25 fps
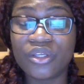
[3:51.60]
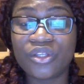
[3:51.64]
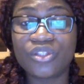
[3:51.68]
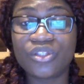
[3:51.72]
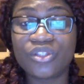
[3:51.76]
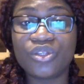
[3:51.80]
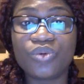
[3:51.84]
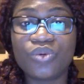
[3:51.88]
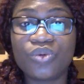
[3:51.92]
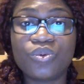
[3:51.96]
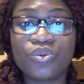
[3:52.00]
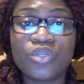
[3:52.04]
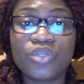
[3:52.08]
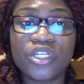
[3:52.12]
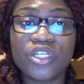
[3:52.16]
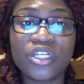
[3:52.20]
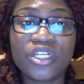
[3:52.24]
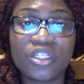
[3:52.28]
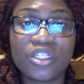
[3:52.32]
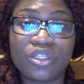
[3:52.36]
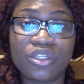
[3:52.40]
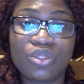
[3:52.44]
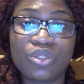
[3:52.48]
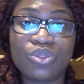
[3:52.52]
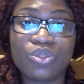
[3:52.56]
The
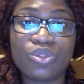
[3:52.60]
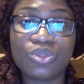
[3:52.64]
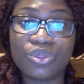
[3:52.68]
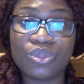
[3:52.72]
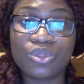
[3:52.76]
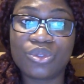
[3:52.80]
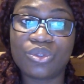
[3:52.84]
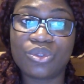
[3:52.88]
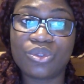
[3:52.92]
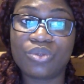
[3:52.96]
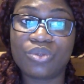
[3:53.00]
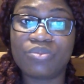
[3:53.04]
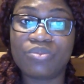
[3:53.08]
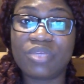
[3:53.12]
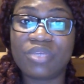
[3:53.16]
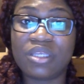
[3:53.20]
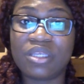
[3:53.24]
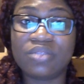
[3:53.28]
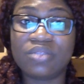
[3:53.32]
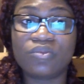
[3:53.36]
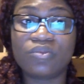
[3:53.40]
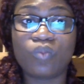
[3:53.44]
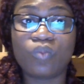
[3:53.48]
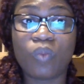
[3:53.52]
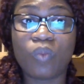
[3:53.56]
word leuko
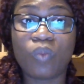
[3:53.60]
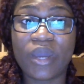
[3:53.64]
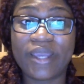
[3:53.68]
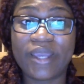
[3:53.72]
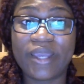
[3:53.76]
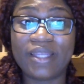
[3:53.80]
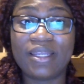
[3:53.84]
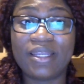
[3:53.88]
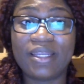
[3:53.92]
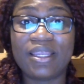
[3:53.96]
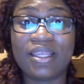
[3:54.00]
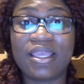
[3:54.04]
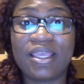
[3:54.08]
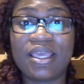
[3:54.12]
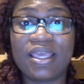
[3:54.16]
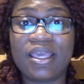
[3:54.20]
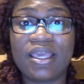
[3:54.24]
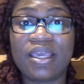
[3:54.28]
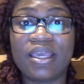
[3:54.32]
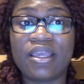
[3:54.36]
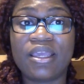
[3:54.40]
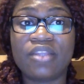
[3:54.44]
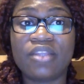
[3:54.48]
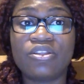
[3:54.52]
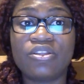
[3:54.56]
means white,
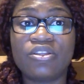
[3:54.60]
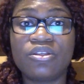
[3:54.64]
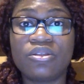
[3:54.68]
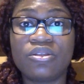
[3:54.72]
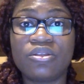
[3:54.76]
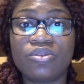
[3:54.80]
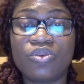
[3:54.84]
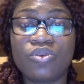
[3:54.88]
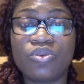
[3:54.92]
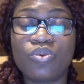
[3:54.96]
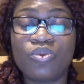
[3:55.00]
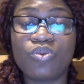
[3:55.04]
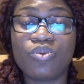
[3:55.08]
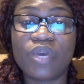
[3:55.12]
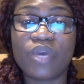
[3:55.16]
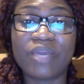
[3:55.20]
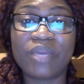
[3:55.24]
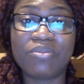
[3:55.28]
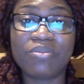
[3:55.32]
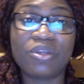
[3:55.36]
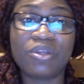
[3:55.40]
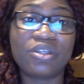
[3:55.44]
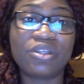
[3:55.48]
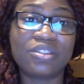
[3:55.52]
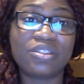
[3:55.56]
and the
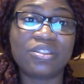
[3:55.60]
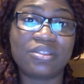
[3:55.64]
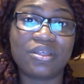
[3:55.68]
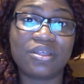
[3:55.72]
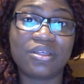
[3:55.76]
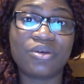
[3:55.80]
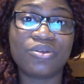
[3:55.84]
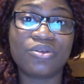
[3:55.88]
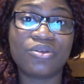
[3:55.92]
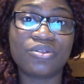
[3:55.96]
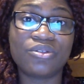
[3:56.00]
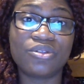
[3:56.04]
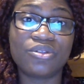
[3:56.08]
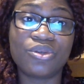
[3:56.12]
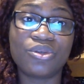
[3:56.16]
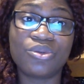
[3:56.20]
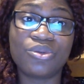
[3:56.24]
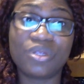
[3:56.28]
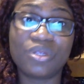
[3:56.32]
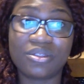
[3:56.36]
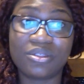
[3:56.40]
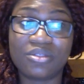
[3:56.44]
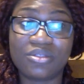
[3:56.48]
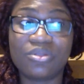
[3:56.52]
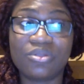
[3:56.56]
white blood cells
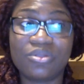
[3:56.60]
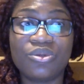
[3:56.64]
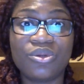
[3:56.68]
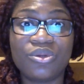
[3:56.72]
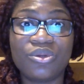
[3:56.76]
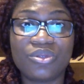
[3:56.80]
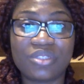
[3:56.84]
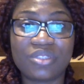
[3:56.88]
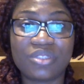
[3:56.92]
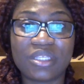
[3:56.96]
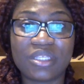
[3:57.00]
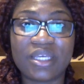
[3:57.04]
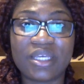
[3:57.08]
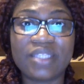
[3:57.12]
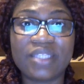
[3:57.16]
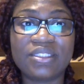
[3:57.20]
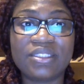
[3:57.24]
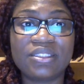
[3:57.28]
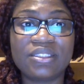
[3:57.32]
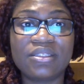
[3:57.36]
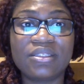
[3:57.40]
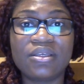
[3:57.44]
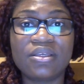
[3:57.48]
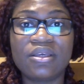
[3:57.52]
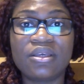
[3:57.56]
known as
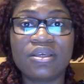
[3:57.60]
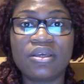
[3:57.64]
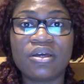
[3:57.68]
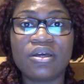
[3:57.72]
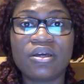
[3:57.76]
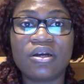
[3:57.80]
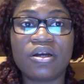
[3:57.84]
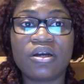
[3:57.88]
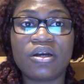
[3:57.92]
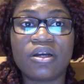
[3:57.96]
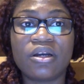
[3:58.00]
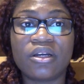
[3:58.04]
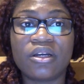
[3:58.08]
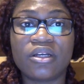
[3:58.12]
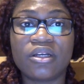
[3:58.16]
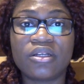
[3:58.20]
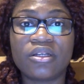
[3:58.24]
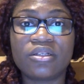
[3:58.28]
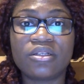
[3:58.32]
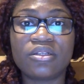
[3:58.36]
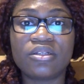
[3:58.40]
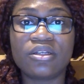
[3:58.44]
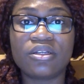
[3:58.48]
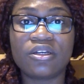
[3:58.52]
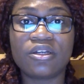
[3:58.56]
leukocytes
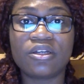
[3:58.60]
are